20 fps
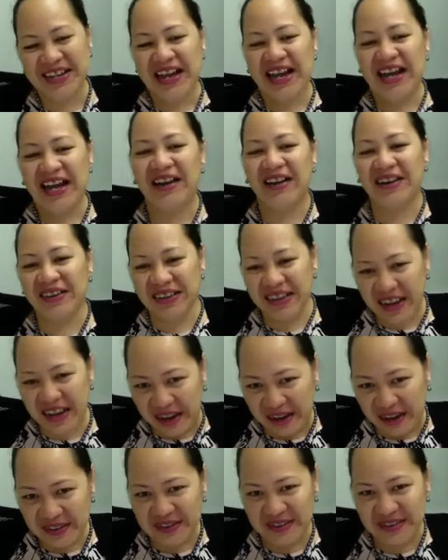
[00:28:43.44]
Oh,
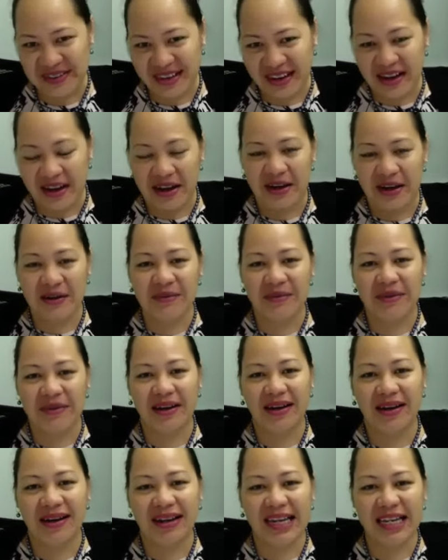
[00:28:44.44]
yes.
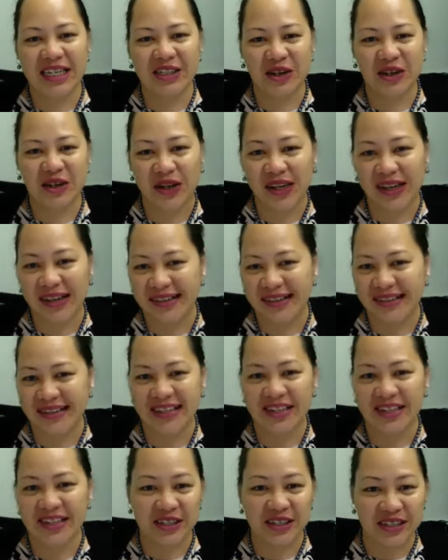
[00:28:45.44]
As long as
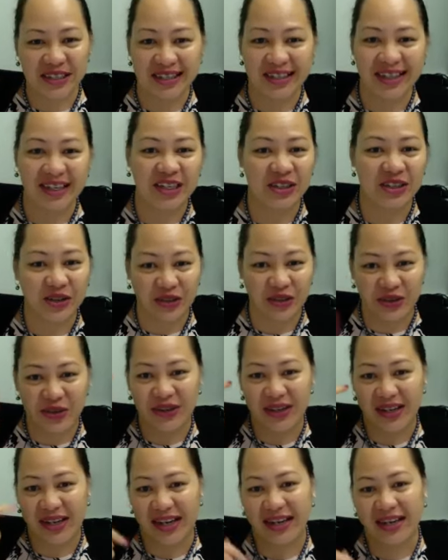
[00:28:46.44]
it doesn't get to
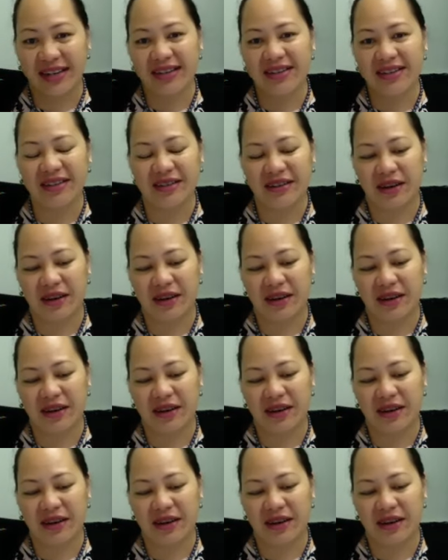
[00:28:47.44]
your head.